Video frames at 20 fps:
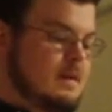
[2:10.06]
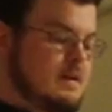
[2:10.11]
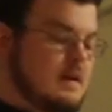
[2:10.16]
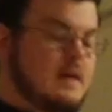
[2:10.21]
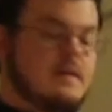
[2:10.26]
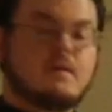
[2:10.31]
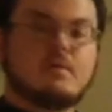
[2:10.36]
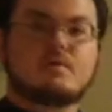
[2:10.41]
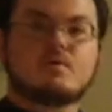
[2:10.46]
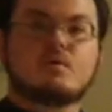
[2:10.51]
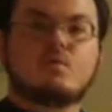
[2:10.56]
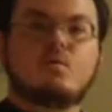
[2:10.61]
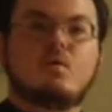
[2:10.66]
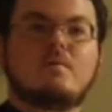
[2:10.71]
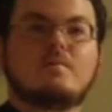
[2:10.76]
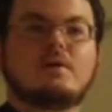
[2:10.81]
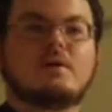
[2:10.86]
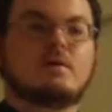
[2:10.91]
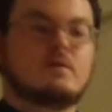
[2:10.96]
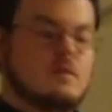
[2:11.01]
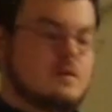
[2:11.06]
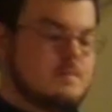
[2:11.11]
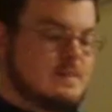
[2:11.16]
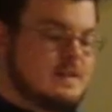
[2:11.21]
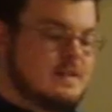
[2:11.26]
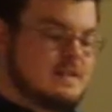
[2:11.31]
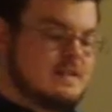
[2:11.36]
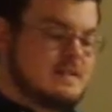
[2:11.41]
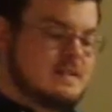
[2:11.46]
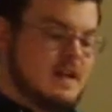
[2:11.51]
Now, there was a woman who had
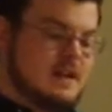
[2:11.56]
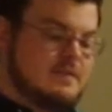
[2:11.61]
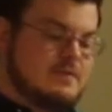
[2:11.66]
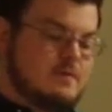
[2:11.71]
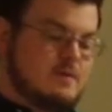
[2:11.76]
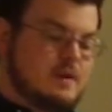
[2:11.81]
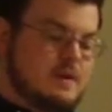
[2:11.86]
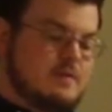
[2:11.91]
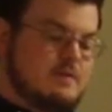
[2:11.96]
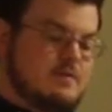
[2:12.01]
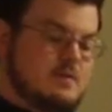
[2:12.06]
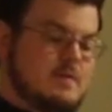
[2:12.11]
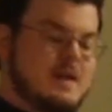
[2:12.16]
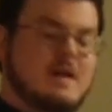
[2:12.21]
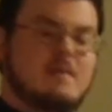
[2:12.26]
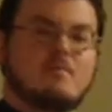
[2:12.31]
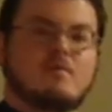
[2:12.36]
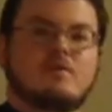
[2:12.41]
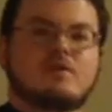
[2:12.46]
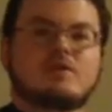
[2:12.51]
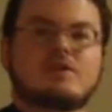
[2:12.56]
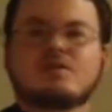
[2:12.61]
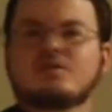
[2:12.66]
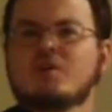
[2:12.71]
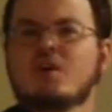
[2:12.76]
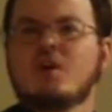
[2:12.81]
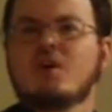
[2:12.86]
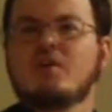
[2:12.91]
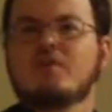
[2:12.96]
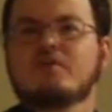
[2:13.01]
been suffering from
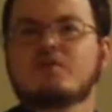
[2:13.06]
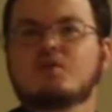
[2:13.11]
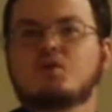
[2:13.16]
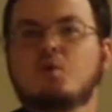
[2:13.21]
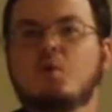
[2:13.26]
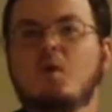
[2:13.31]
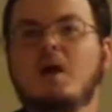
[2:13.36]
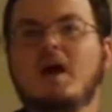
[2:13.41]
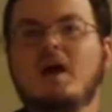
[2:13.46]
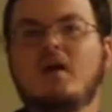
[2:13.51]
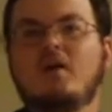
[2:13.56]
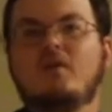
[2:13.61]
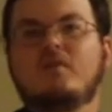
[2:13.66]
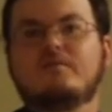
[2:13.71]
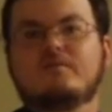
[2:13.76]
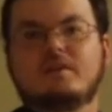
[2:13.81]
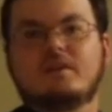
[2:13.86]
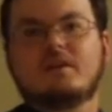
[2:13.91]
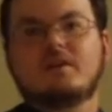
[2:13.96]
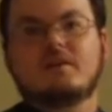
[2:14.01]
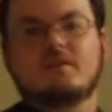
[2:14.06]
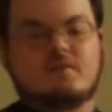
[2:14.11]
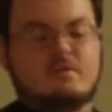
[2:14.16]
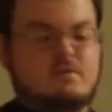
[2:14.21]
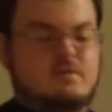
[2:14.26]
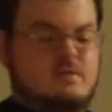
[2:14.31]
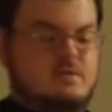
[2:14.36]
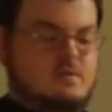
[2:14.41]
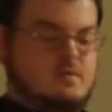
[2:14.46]
hemorrhages for 12 years.